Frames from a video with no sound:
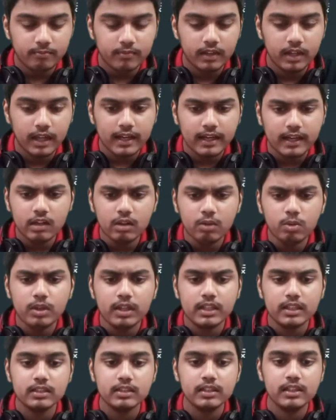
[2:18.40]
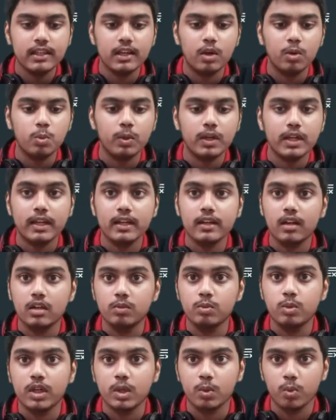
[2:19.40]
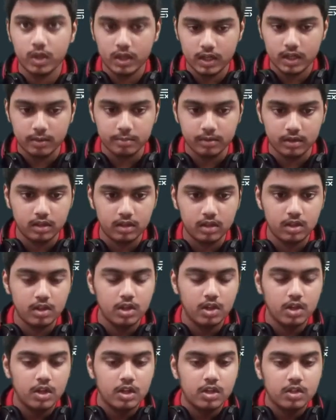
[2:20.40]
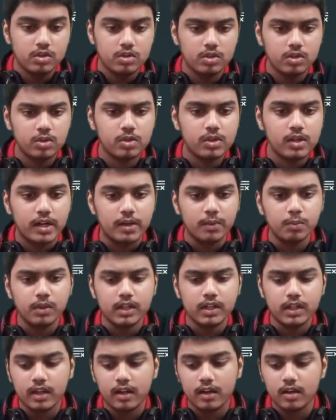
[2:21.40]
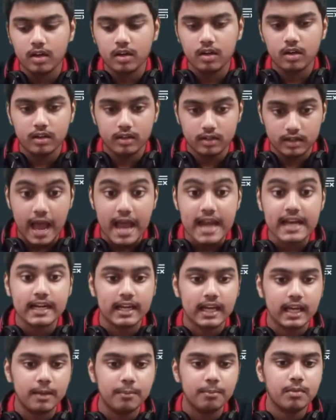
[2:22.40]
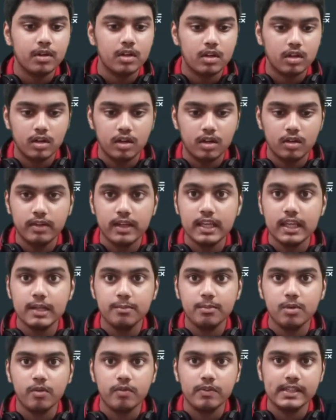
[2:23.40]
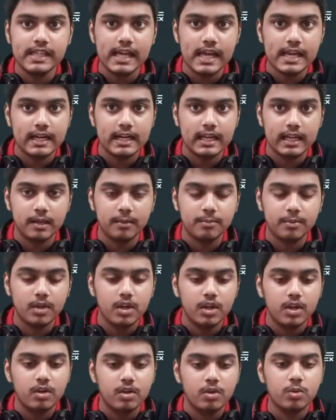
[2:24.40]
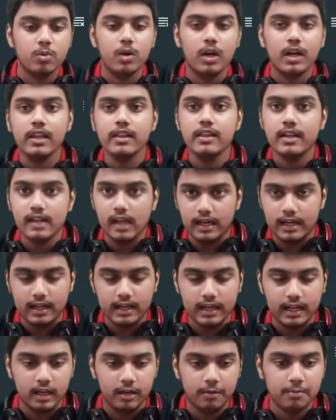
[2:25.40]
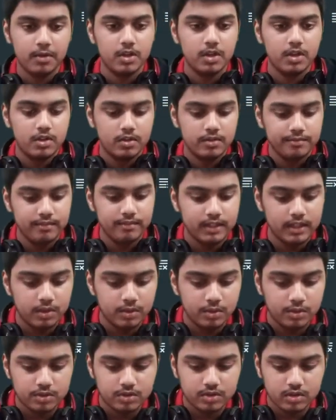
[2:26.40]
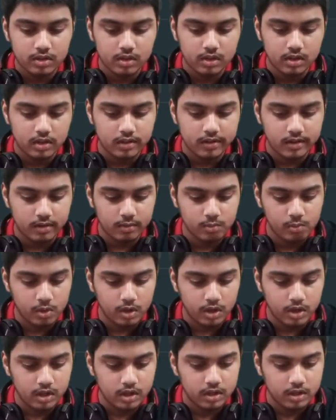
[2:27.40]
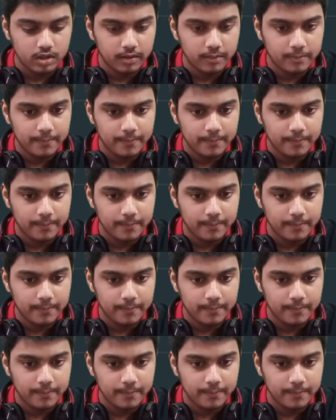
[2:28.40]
and now let us see how we can convert a variable. So to convert a data type, a variable of a data type to another data type, we use convert